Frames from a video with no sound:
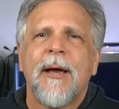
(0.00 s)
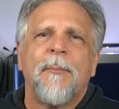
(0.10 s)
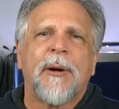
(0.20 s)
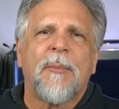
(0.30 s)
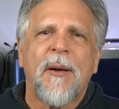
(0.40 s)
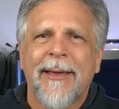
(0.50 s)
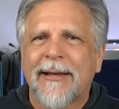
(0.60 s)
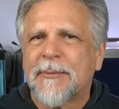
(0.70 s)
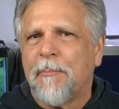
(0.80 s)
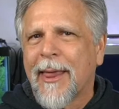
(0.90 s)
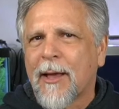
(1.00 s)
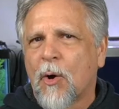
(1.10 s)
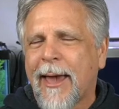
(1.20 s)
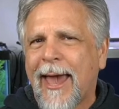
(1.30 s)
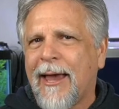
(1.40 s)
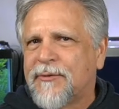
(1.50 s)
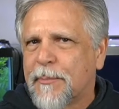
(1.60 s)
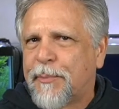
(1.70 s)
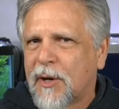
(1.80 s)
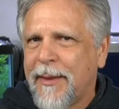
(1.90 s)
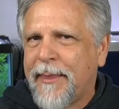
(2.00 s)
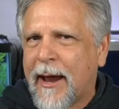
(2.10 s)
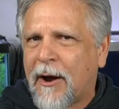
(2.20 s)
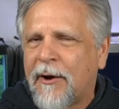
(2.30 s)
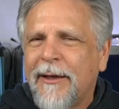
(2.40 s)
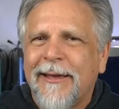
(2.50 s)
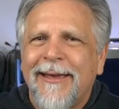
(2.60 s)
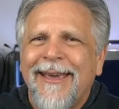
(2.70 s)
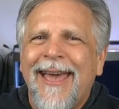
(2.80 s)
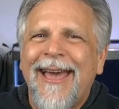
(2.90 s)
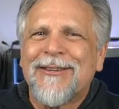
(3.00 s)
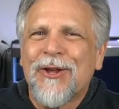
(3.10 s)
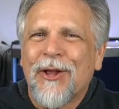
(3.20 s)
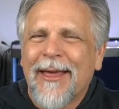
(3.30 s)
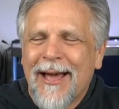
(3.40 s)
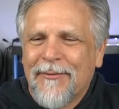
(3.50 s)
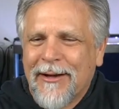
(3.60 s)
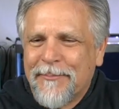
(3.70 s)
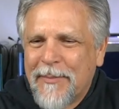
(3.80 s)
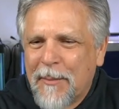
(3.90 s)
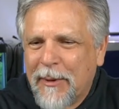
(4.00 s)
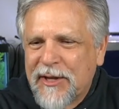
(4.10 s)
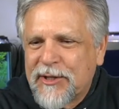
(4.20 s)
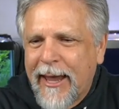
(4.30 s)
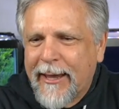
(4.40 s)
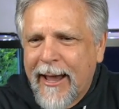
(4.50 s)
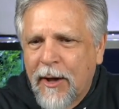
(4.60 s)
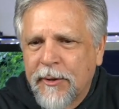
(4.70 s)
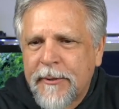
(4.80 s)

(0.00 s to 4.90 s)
But I'll probably get some pleco caves and put them in there, and so they'll have a, a place to hang out.